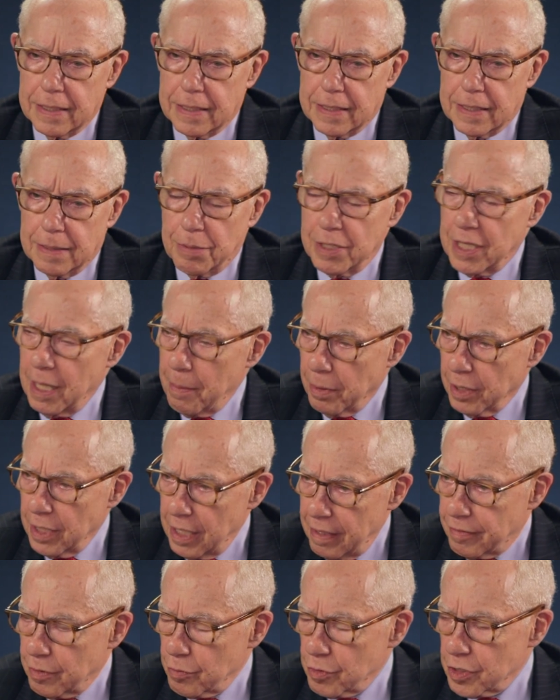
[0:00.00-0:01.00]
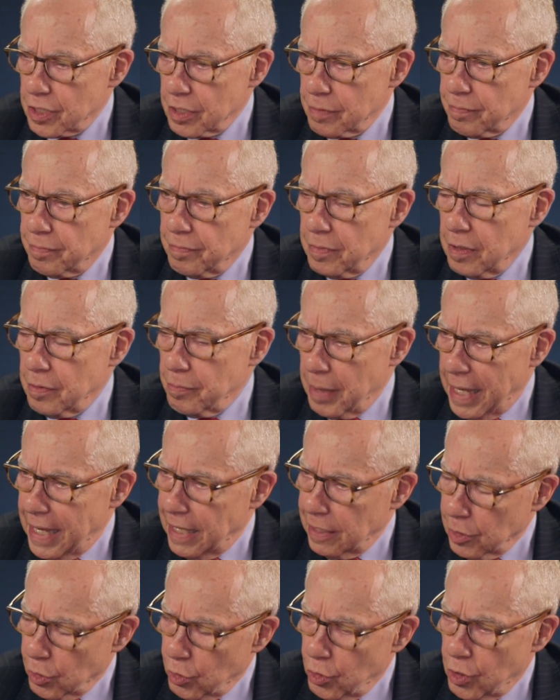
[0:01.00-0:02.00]
uh, but they believed it was a, a
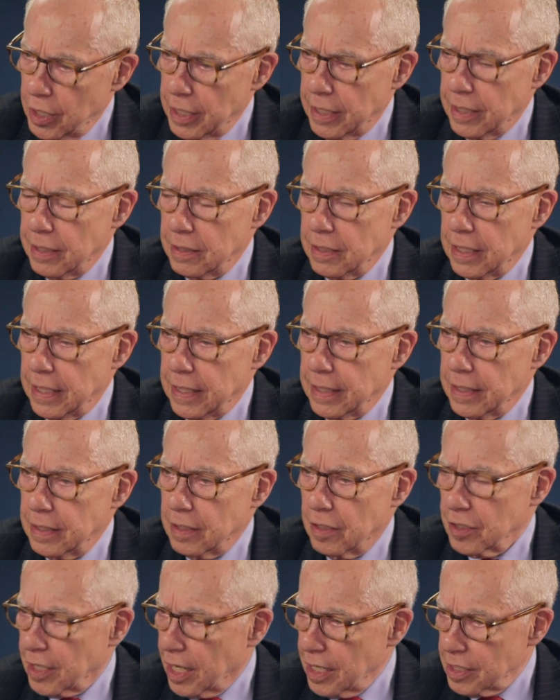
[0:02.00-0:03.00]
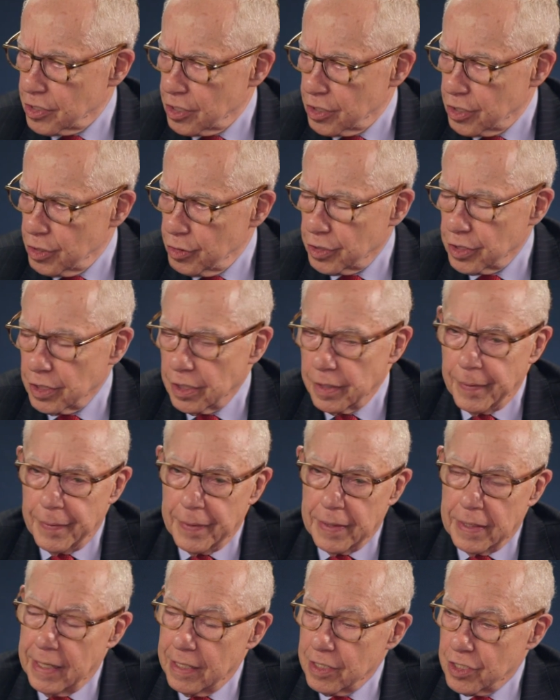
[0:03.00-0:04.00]
bad law and, and, unconstitutional,
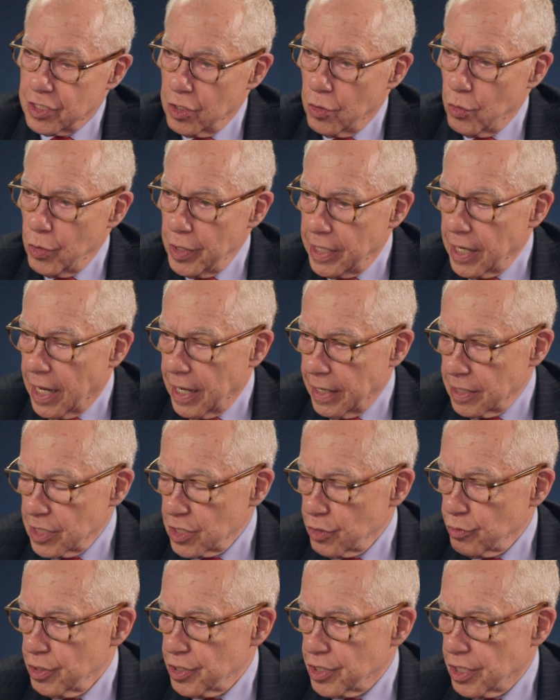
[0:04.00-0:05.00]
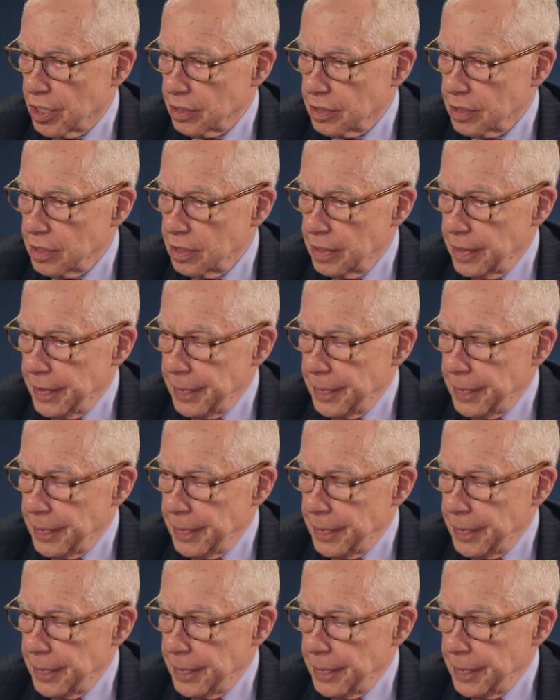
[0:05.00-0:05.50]
and so we got as a result